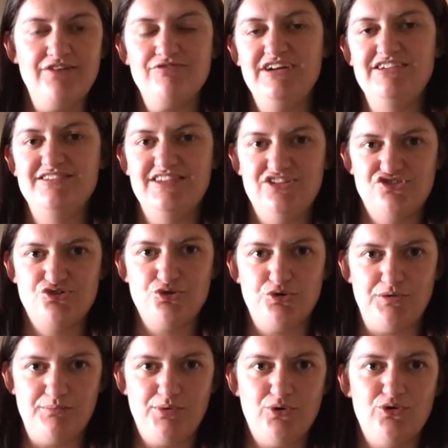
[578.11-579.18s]
The reason these two are
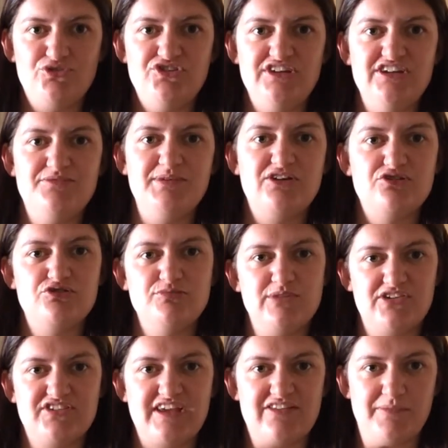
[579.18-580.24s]
important is because we
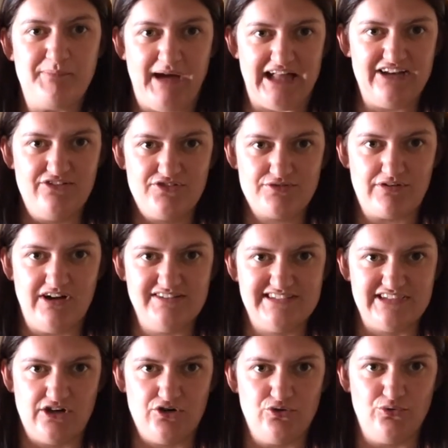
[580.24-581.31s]
must get the balance right
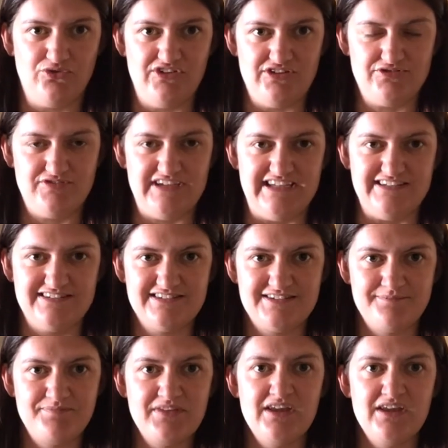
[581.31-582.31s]
in our horses' feeds.